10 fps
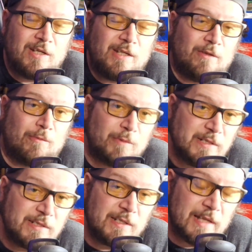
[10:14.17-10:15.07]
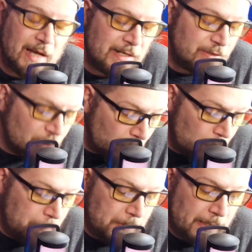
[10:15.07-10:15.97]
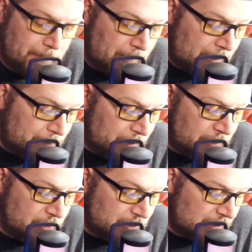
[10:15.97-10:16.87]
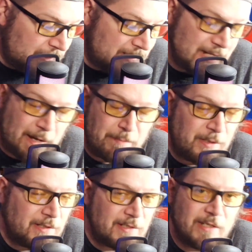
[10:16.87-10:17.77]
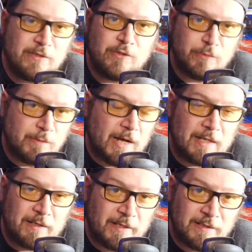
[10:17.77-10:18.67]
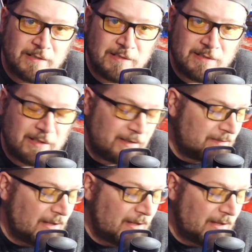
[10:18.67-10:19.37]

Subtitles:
And the reason that I don't play mine much, it's not because I do not like these things.